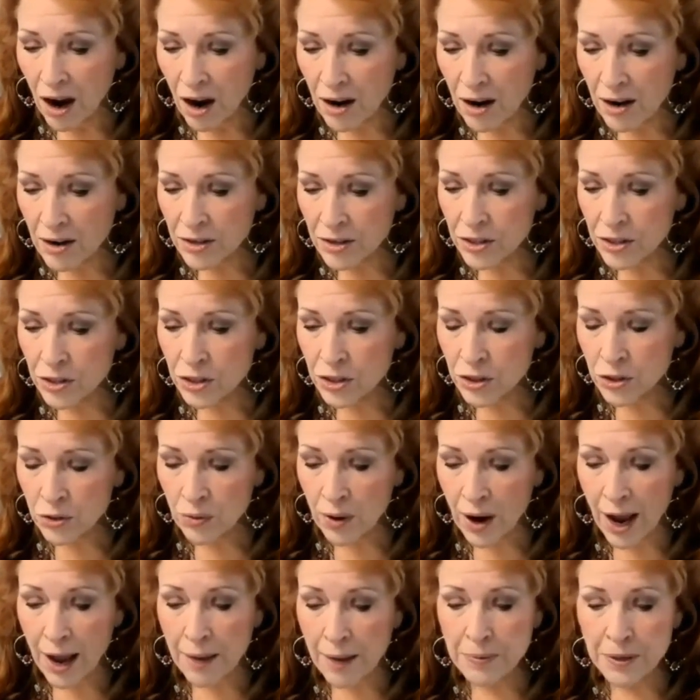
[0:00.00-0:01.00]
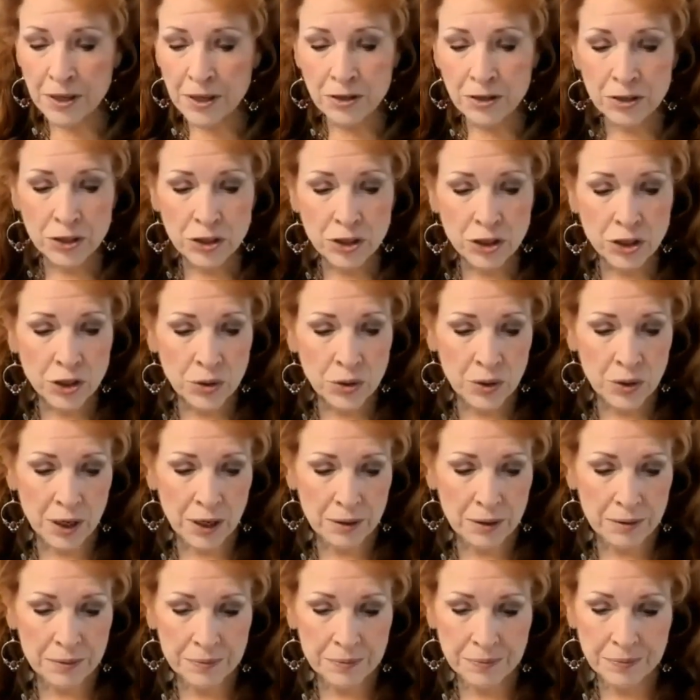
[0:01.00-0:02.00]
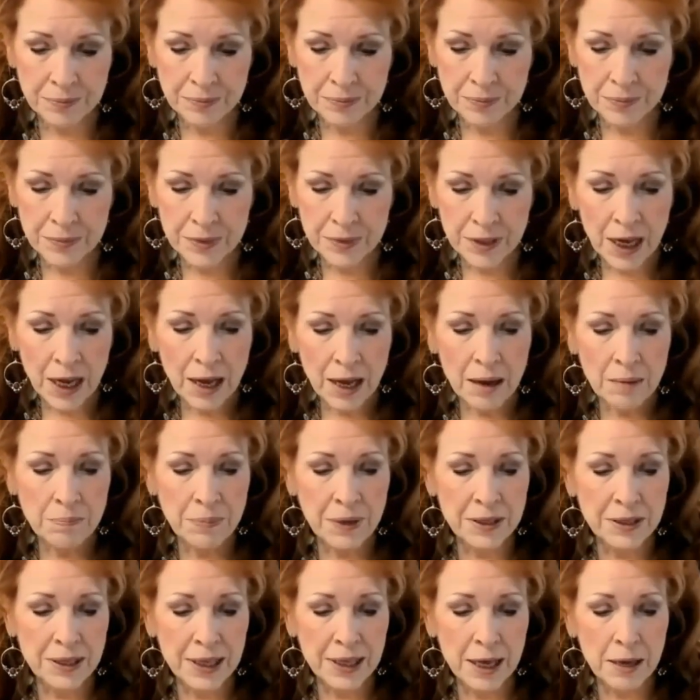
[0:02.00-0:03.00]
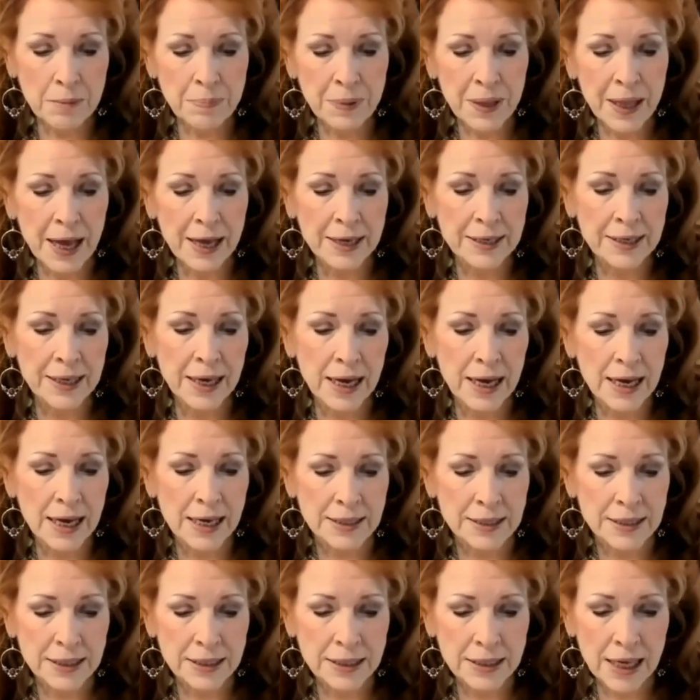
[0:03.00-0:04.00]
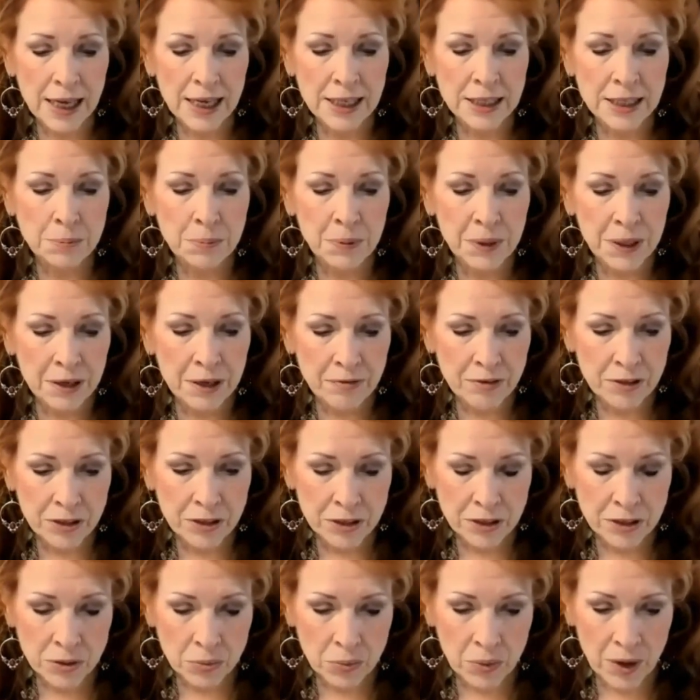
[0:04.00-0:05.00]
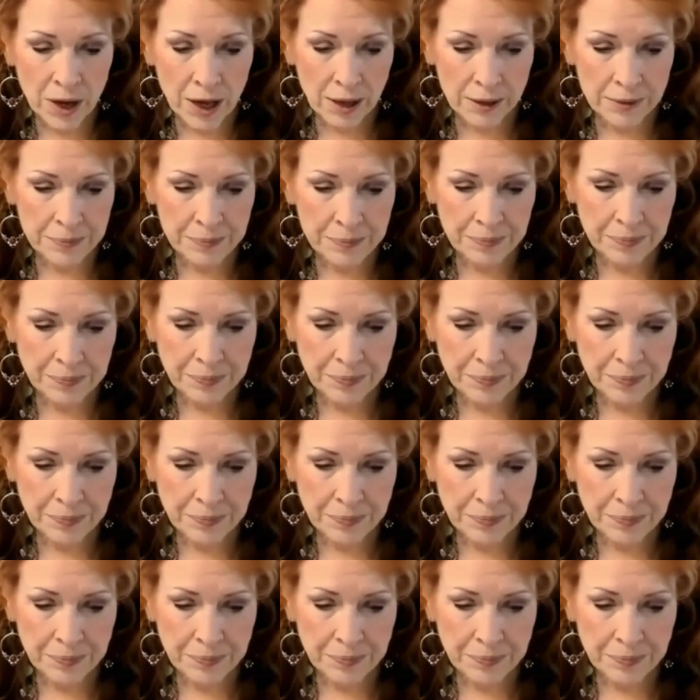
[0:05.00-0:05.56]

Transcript: are describing Yeshua, but they apply to us as believers as well.